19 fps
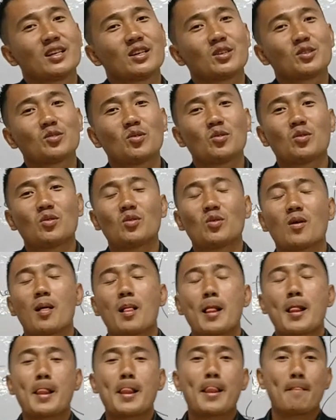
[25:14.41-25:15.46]
So
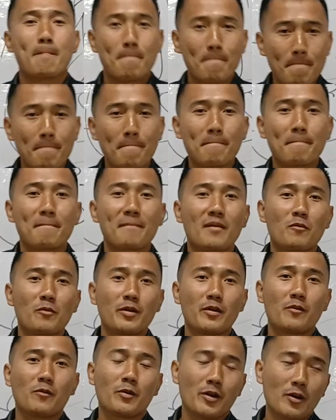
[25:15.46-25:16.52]

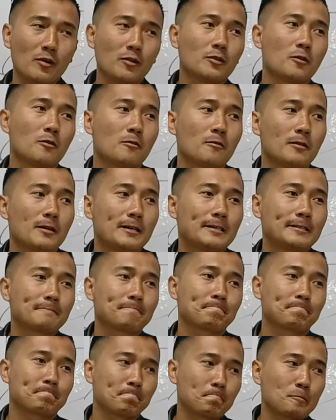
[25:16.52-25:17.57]
we all
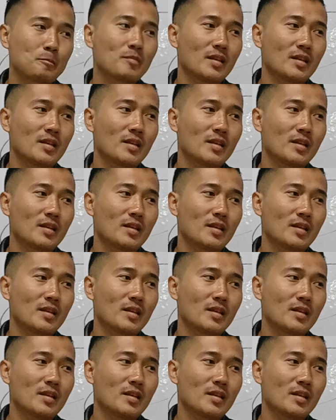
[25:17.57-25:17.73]
know